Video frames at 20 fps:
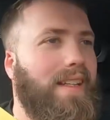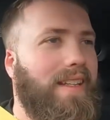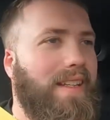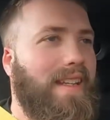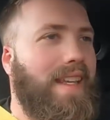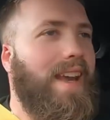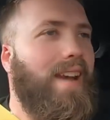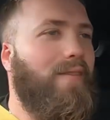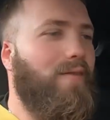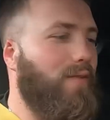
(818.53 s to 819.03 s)

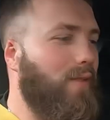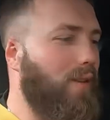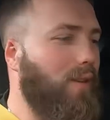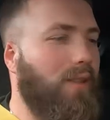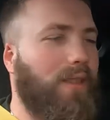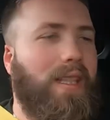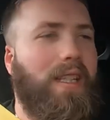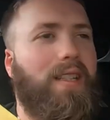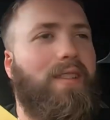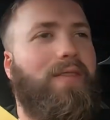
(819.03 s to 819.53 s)
Yeah,
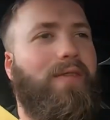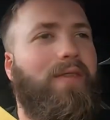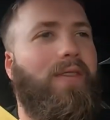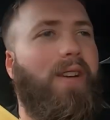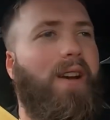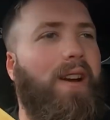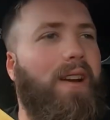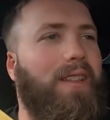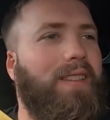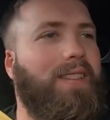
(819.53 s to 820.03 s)
first things
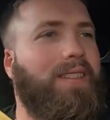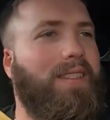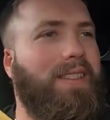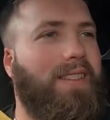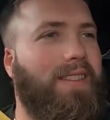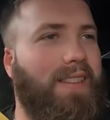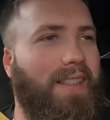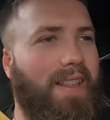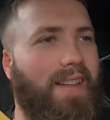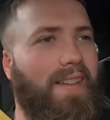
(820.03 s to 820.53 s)
first,
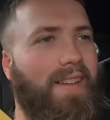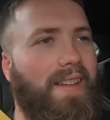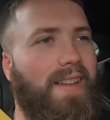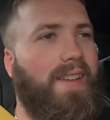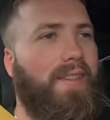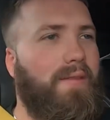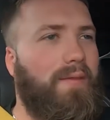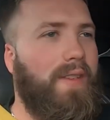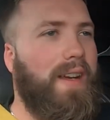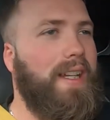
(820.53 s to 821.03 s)

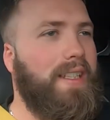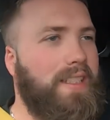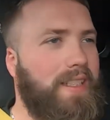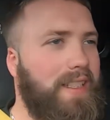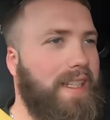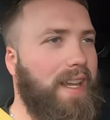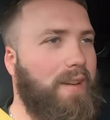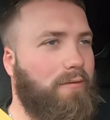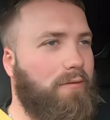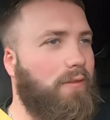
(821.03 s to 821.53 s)
very
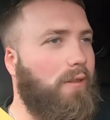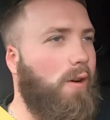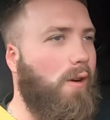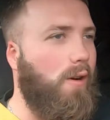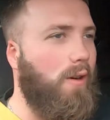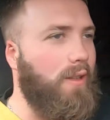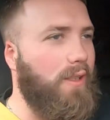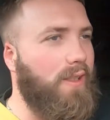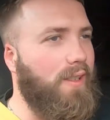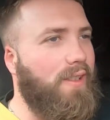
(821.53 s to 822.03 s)
stiff
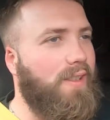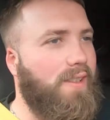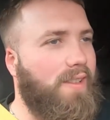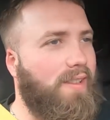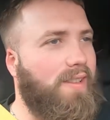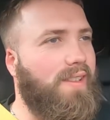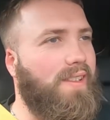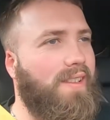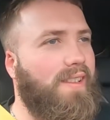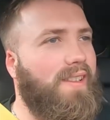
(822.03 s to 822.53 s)
ride
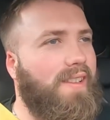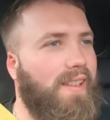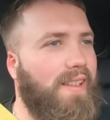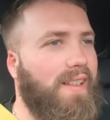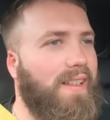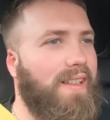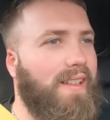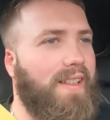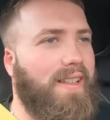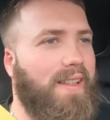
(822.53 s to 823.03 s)

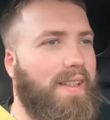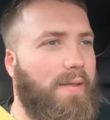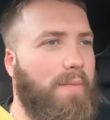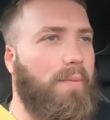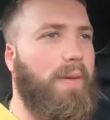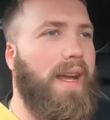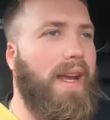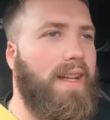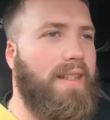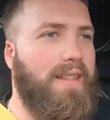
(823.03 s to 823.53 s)

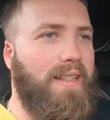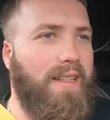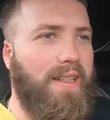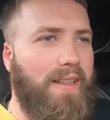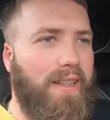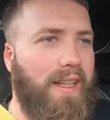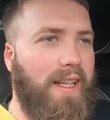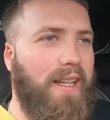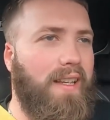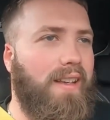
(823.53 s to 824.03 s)
compared to
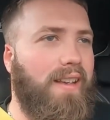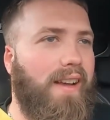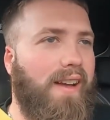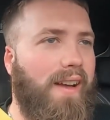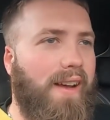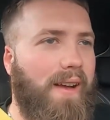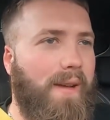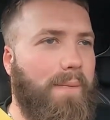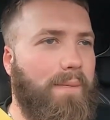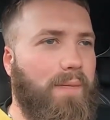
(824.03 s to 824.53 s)
the
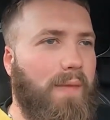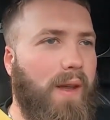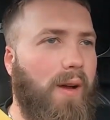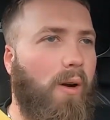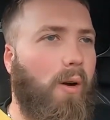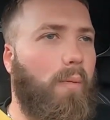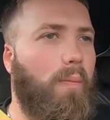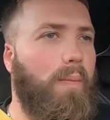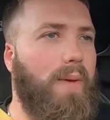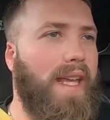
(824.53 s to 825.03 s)

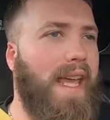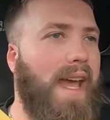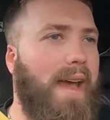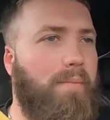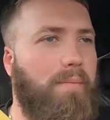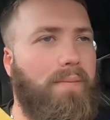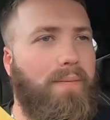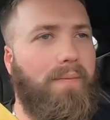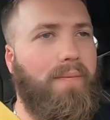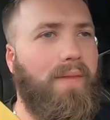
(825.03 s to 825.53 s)
old
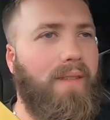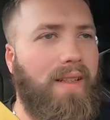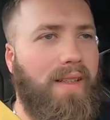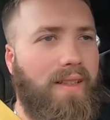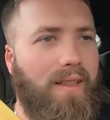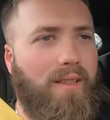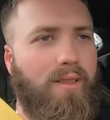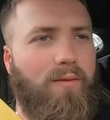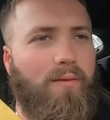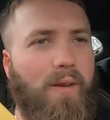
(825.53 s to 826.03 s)
BM.
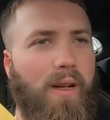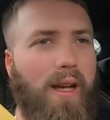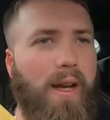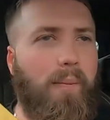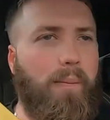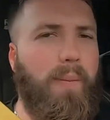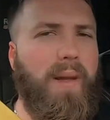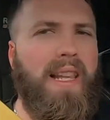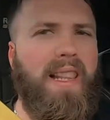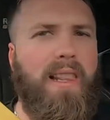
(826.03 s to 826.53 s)

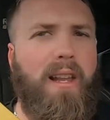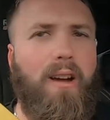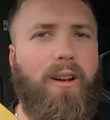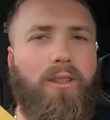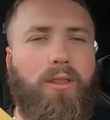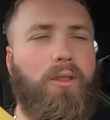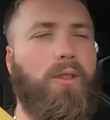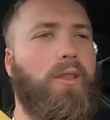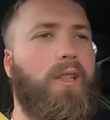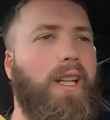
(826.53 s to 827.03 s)
A bit
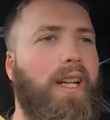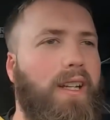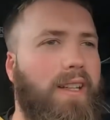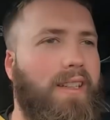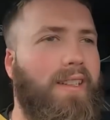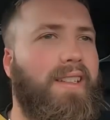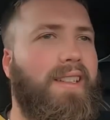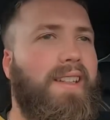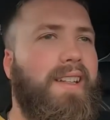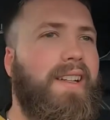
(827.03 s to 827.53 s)
luxury
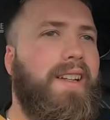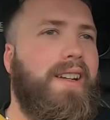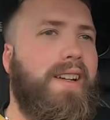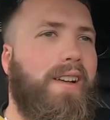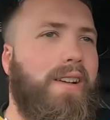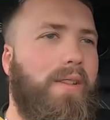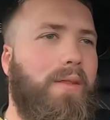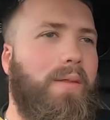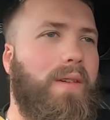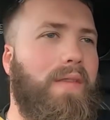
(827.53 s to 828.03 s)

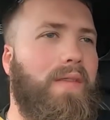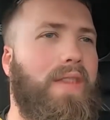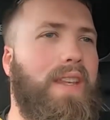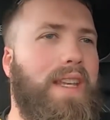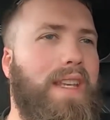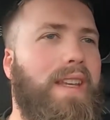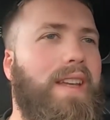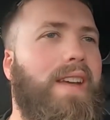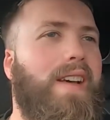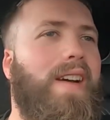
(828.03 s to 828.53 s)
with
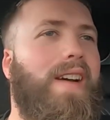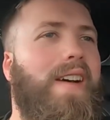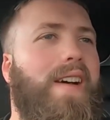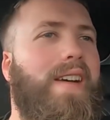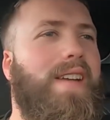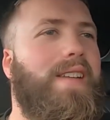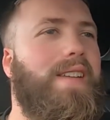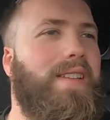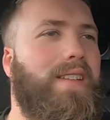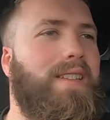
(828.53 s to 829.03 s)
the
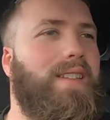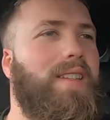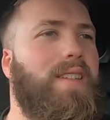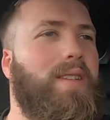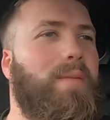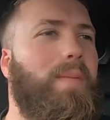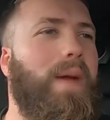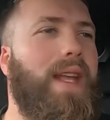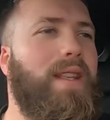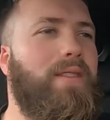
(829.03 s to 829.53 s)

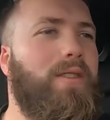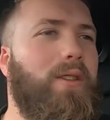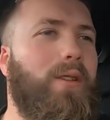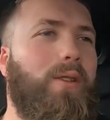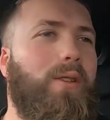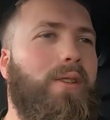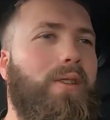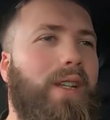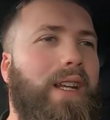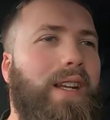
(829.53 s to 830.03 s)

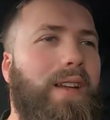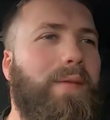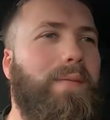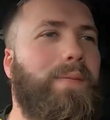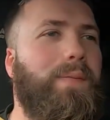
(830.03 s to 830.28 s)
suspension on it.